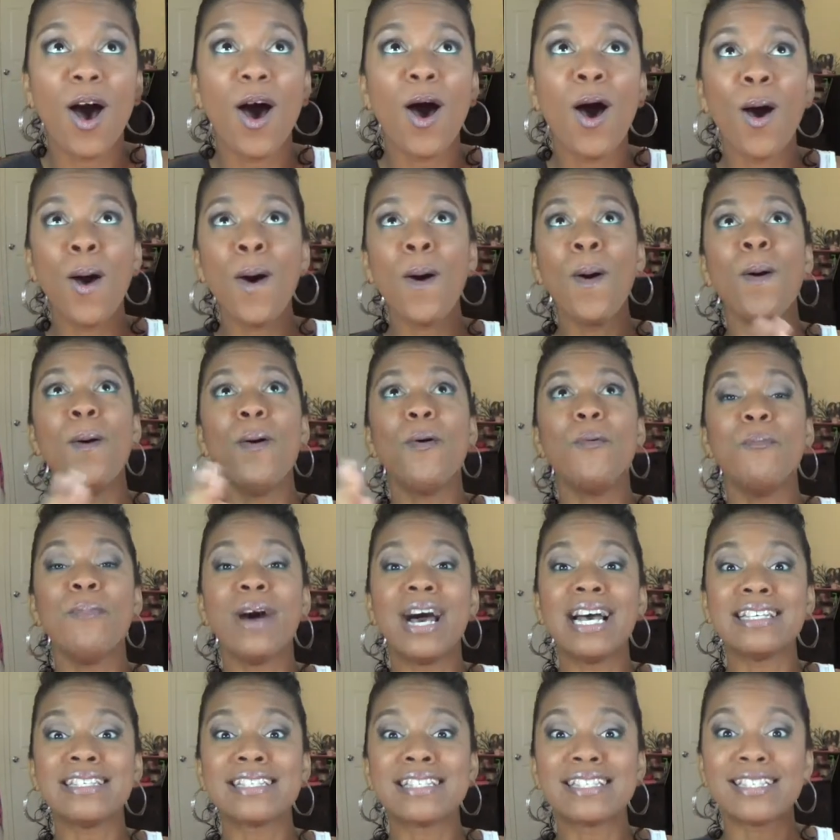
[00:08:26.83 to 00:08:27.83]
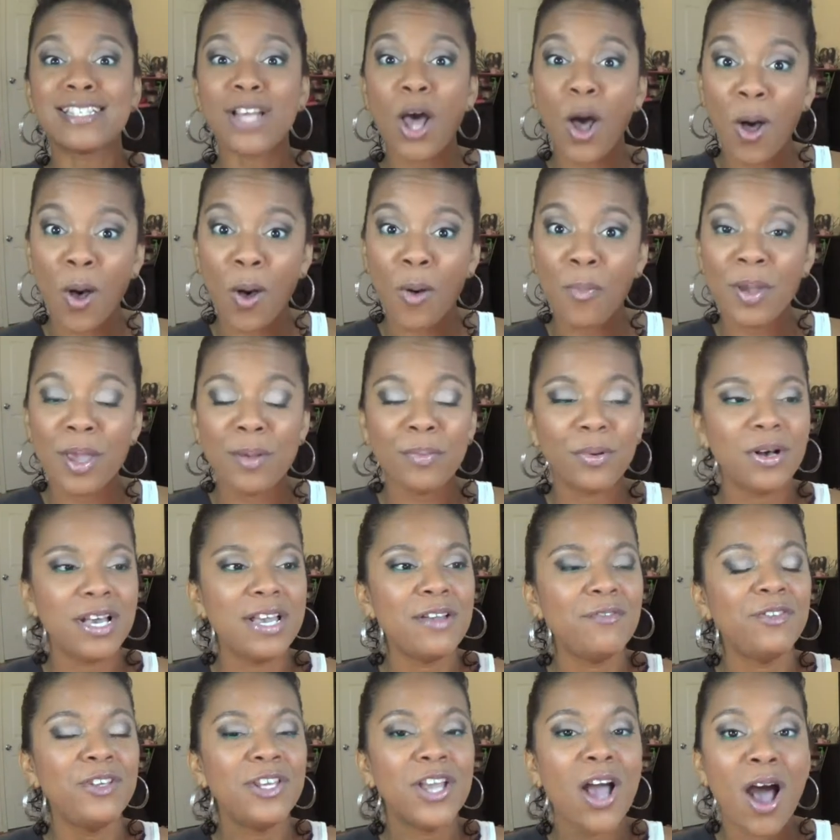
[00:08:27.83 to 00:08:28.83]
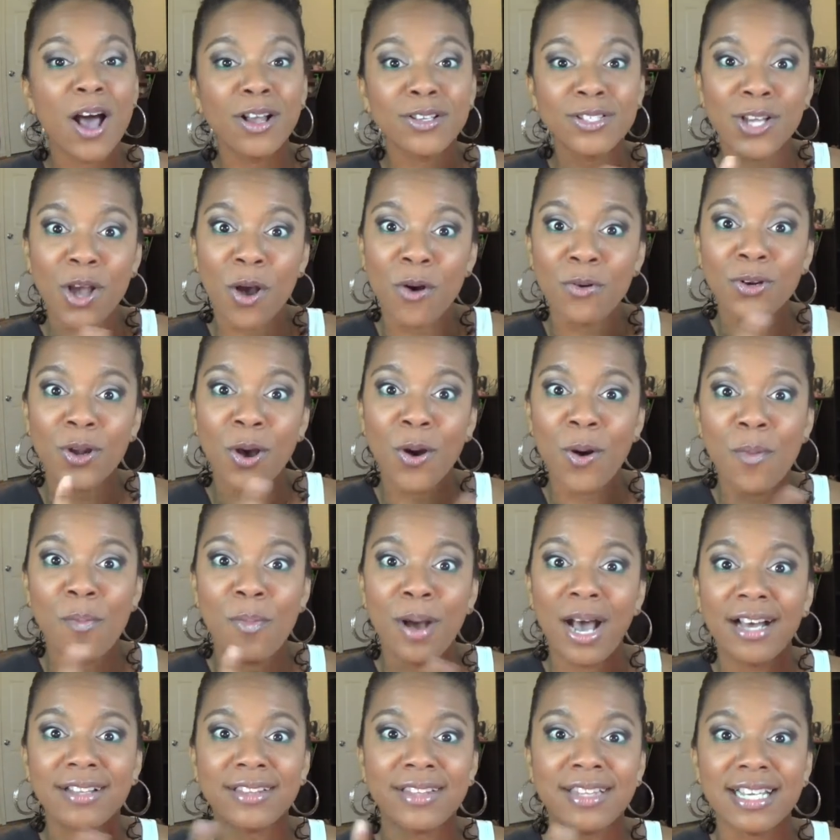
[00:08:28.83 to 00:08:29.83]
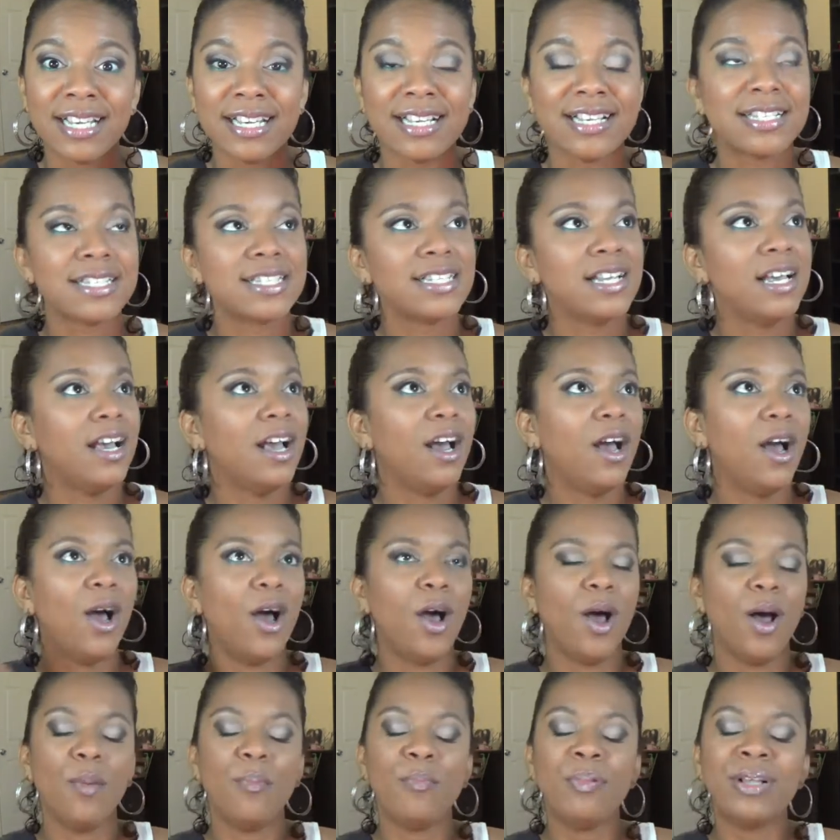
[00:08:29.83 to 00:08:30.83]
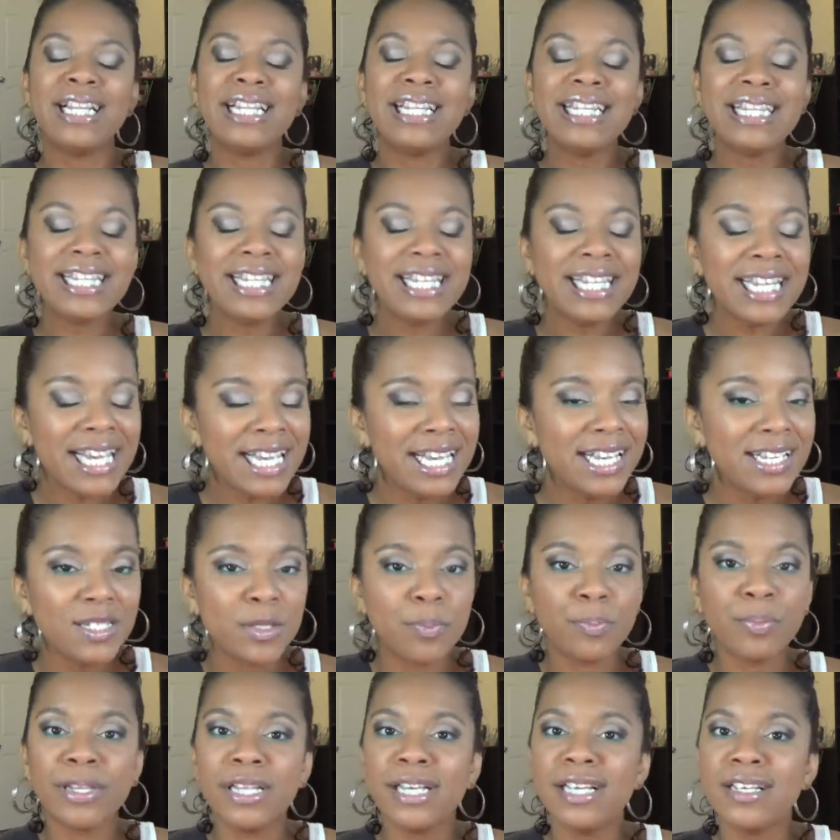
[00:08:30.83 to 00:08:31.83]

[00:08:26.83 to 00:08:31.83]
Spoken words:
Oh my soul, people, if y'all don't know about this, please